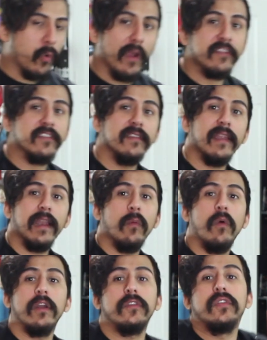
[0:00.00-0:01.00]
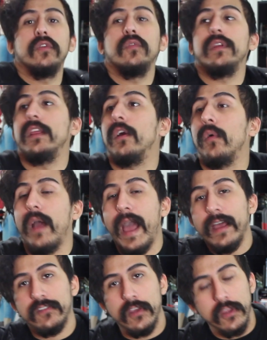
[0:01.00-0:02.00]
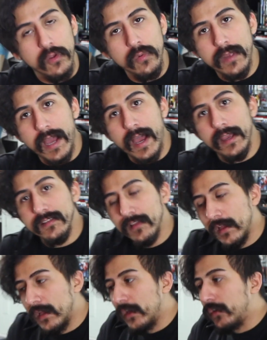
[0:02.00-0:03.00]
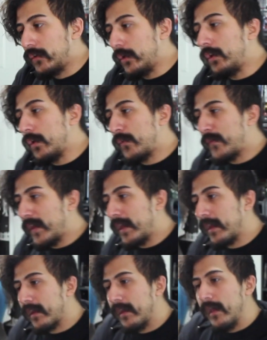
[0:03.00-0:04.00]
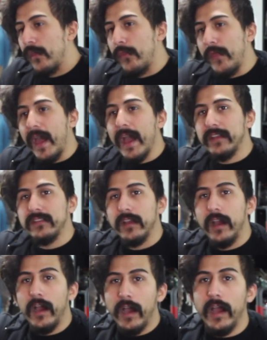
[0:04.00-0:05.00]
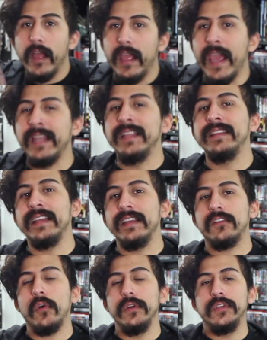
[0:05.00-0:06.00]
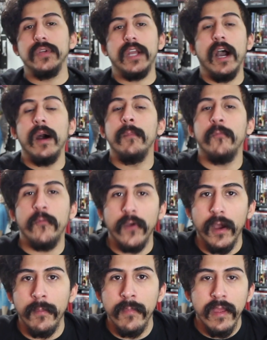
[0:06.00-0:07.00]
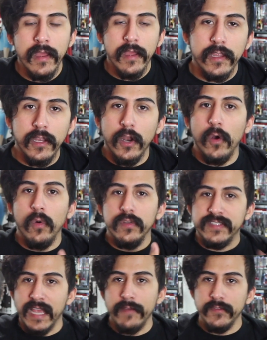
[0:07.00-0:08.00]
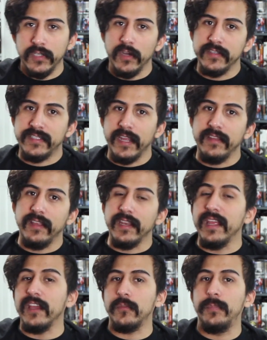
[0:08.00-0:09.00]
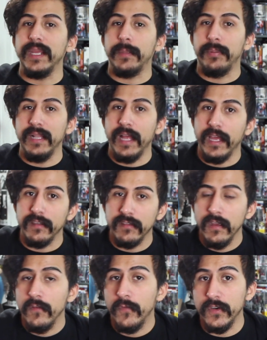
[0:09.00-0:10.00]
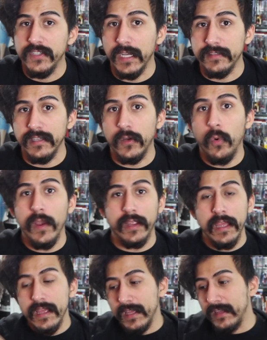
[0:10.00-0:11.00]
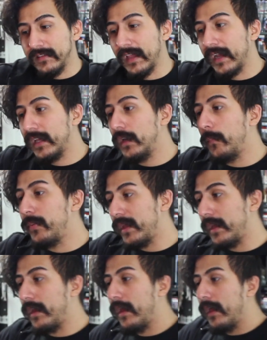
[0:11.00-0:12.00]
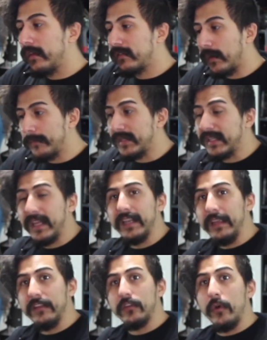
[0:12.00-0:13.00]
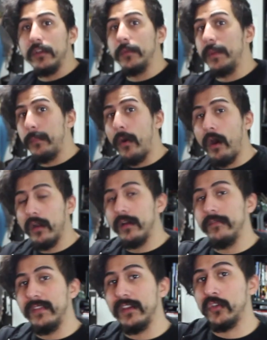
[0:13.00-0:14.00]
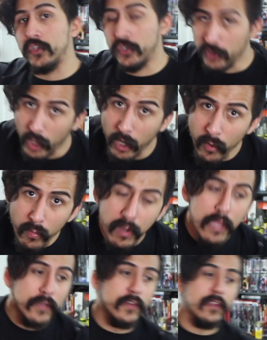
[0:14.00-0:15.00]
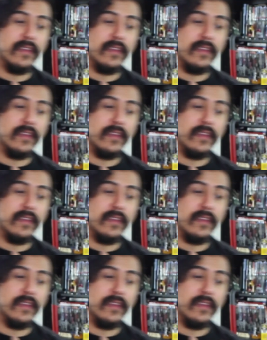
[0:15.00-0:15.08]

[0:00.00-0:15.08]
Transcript: a question that I want to, you know, ask you guys. Do you think that anything is going to come from, you know, Savitar saying that he has big plans for Jesse Quick? Is that gonna be something that is going to be part of this show? Do